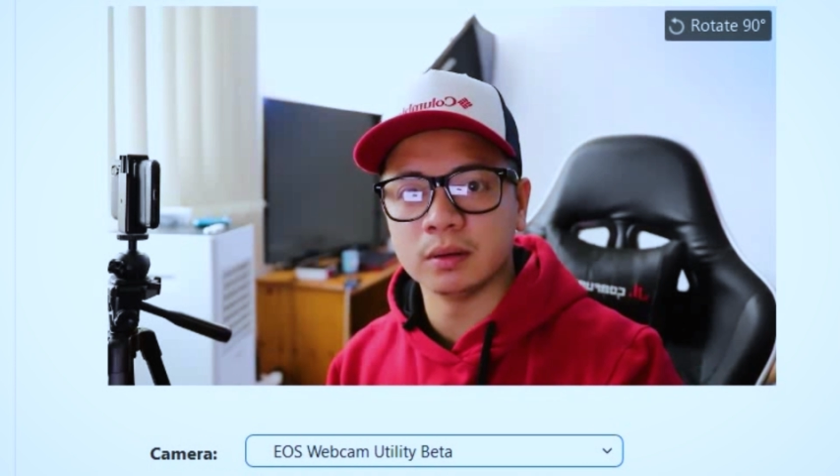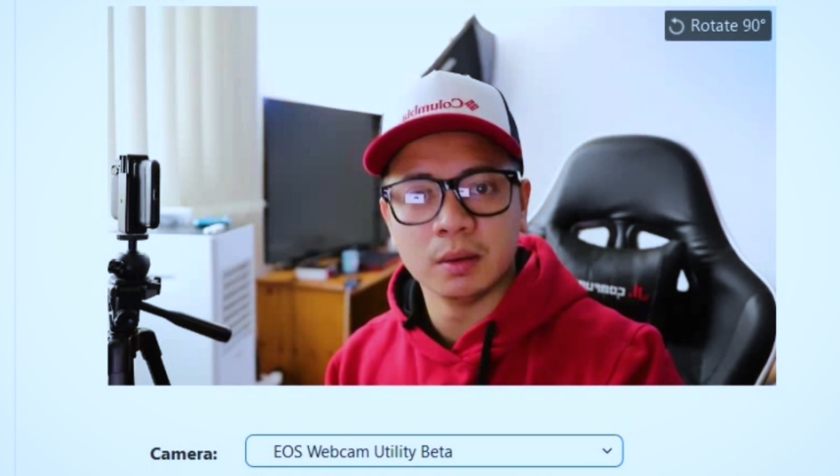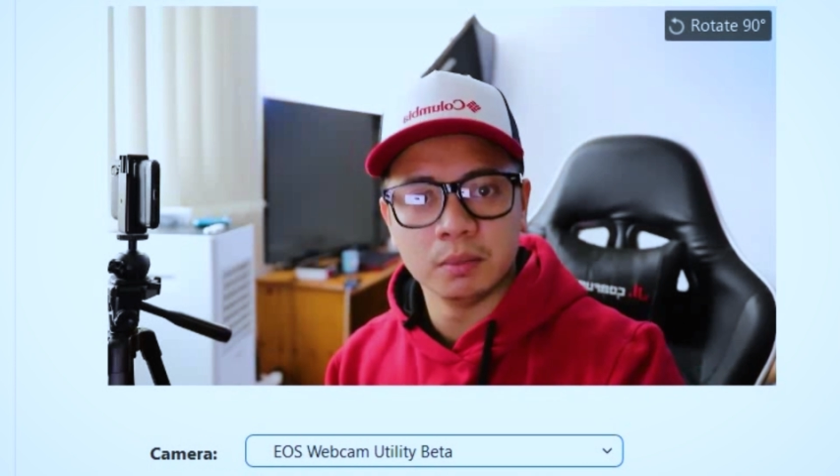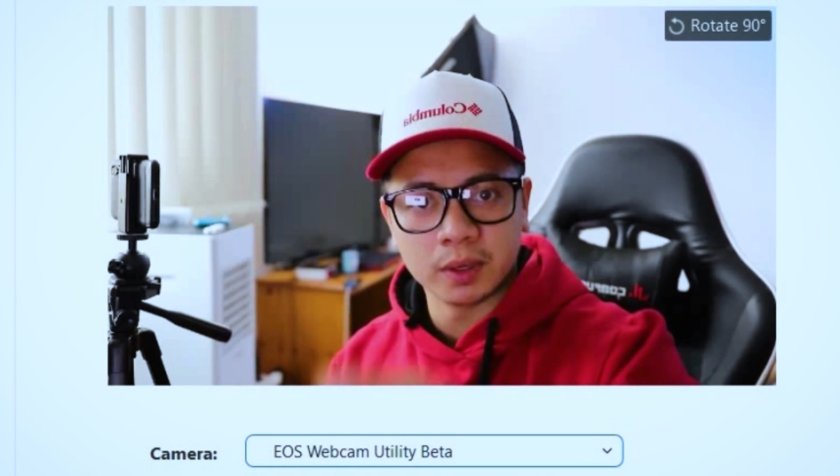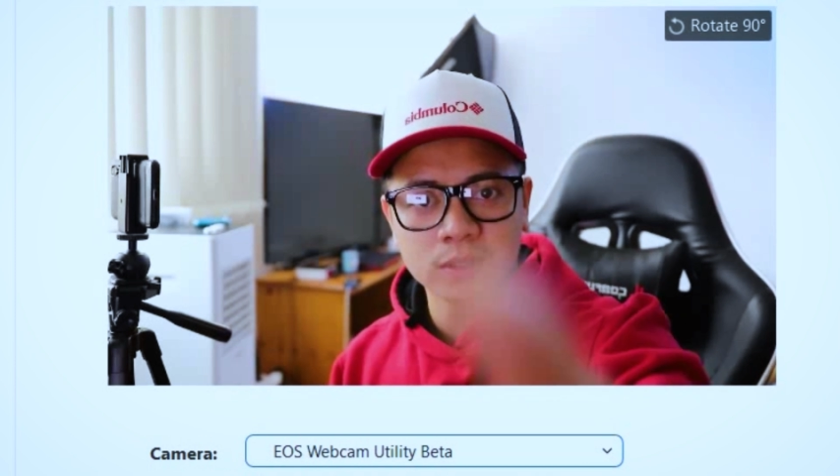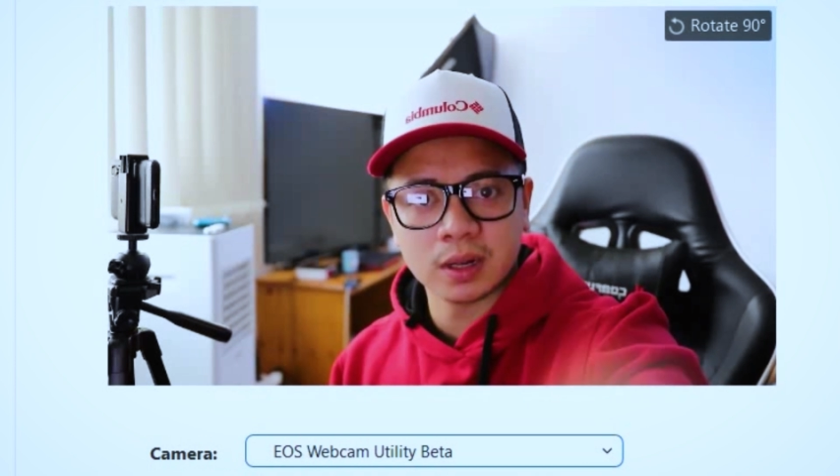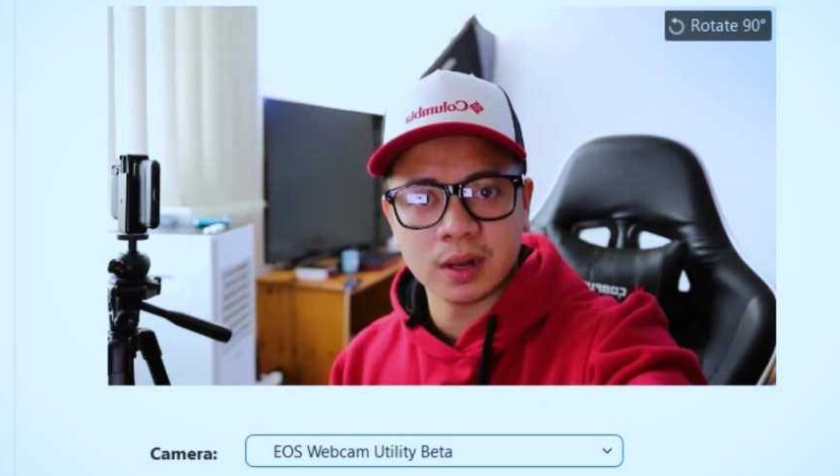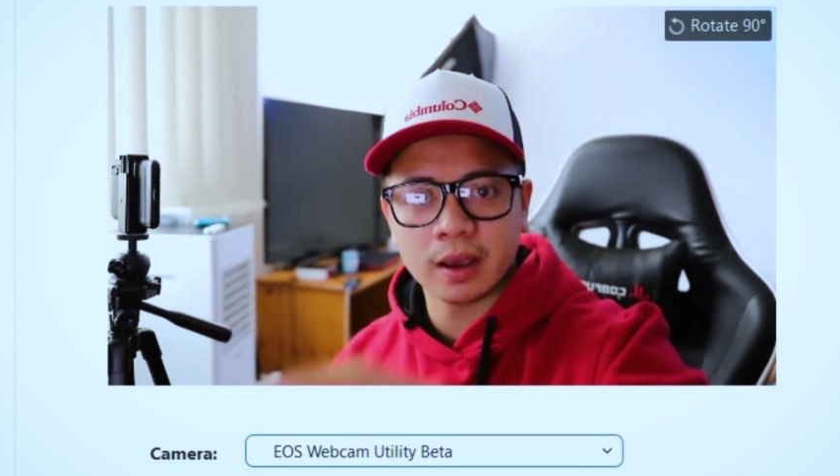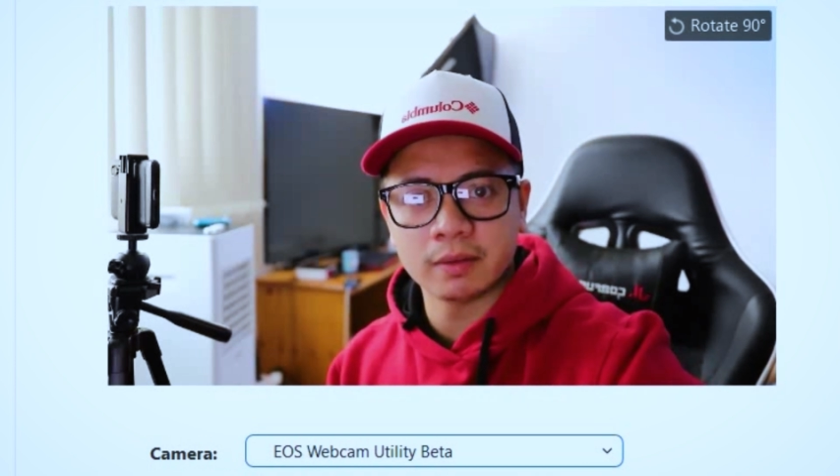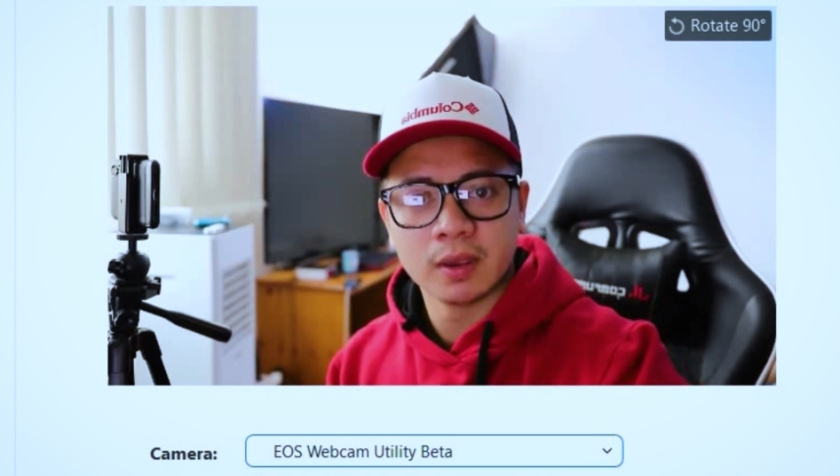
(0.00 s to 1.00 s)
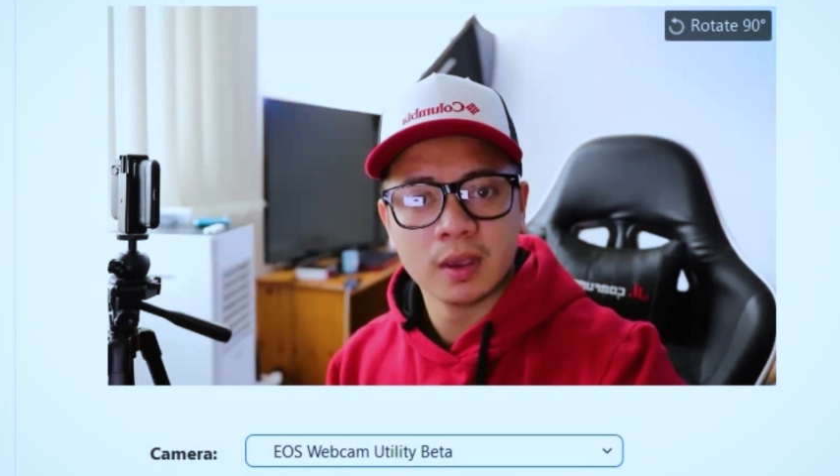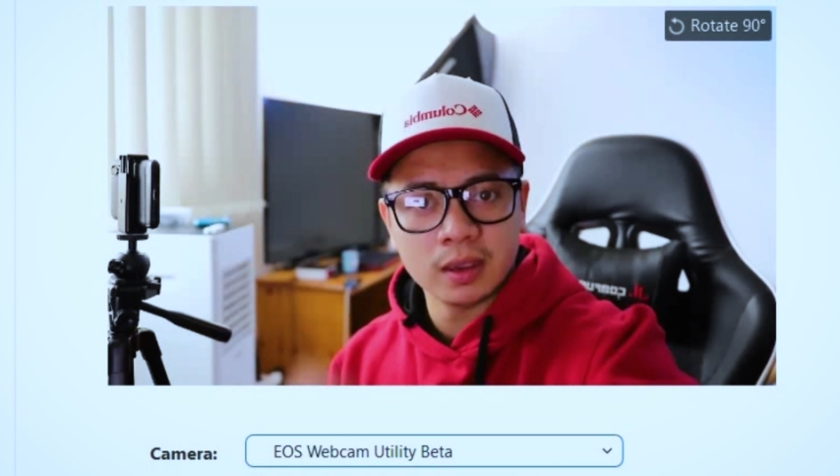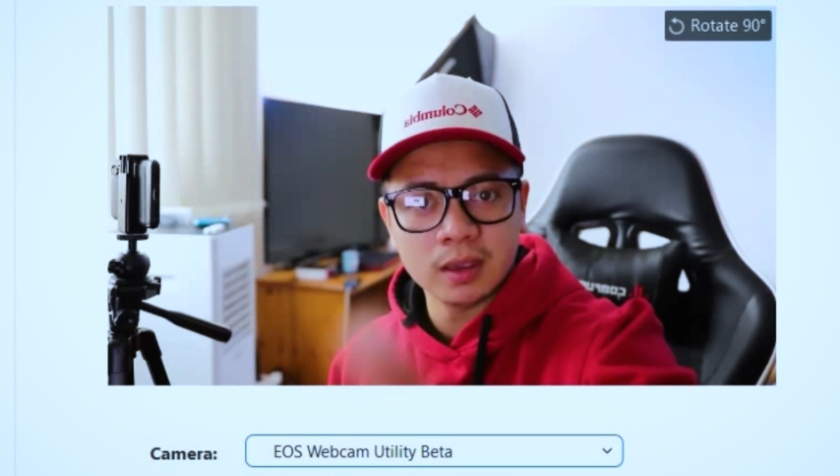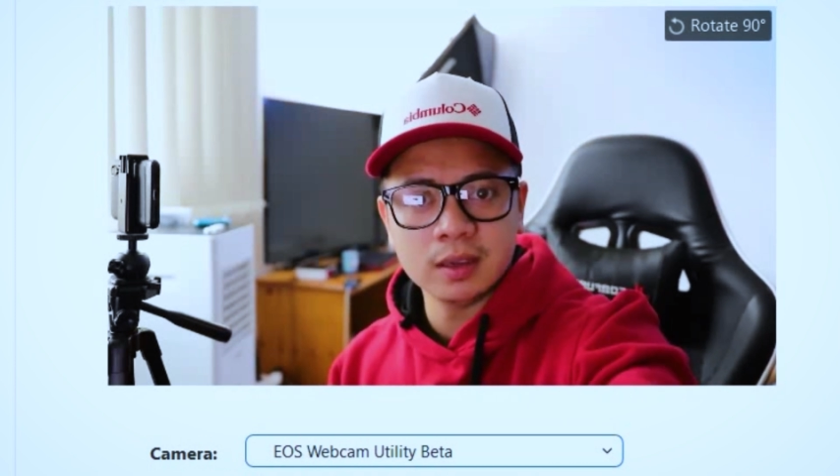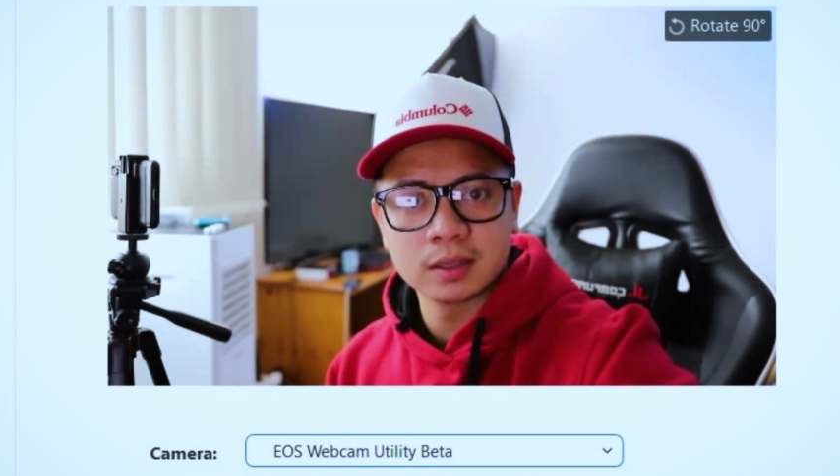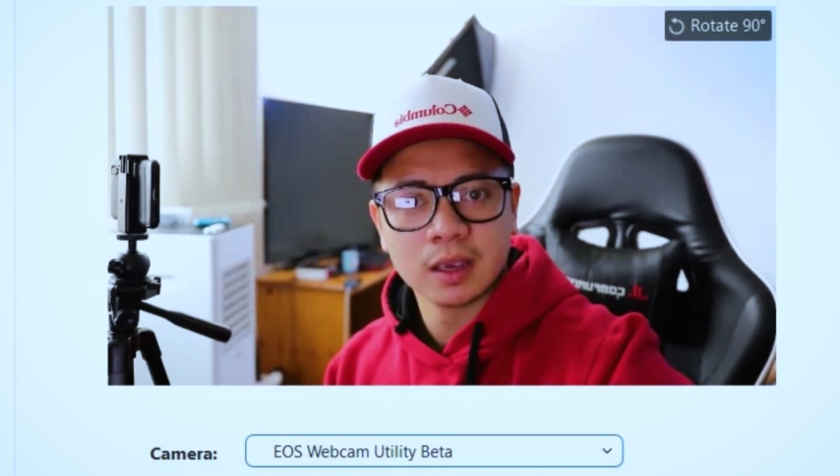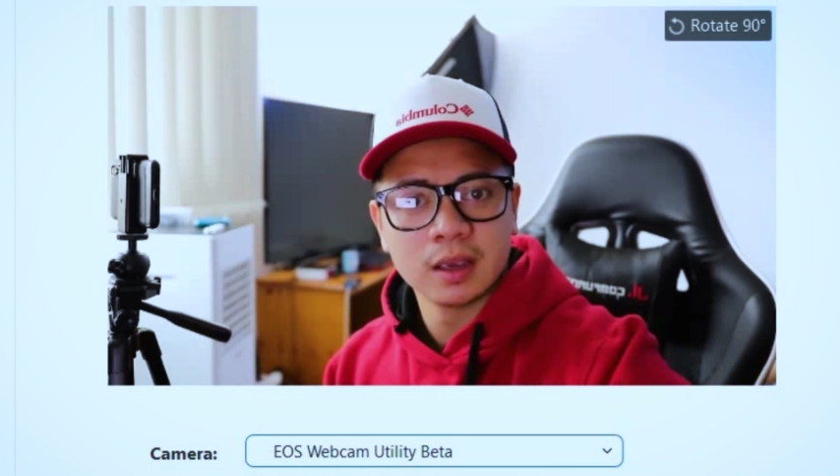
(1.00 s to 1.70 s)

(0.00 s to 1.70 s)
because life is